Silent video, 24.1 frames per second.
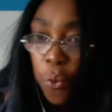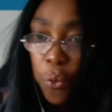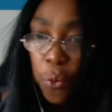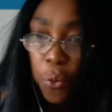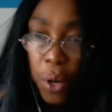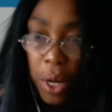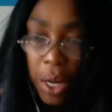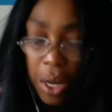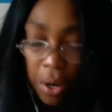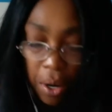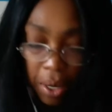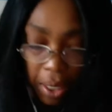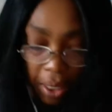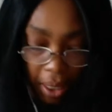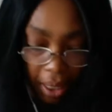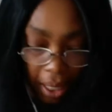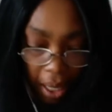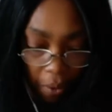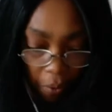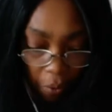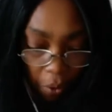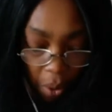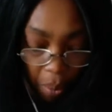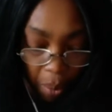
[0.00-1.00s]
free
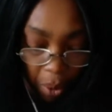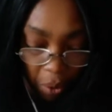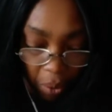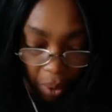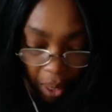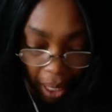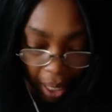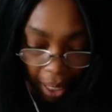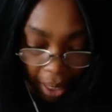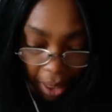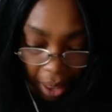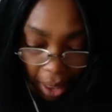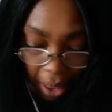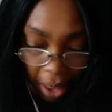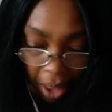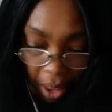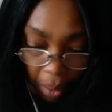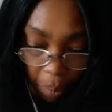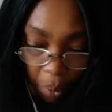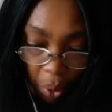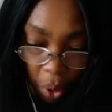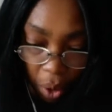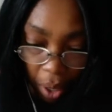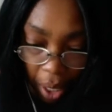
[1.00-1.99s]
yourself from a
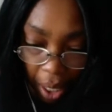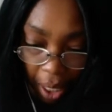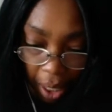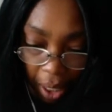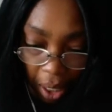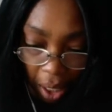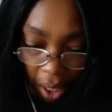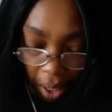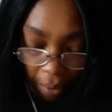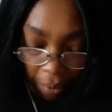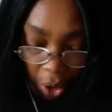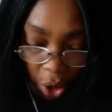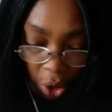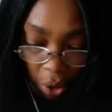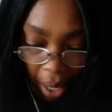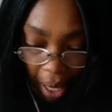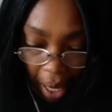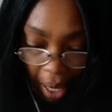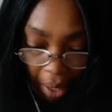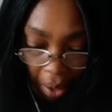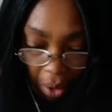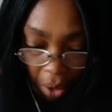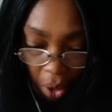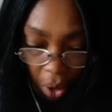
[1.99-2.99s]
relationship. You're in a love
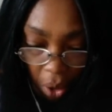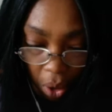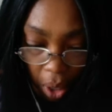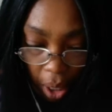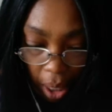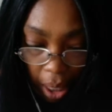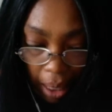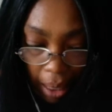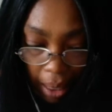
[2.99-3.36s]
triangle.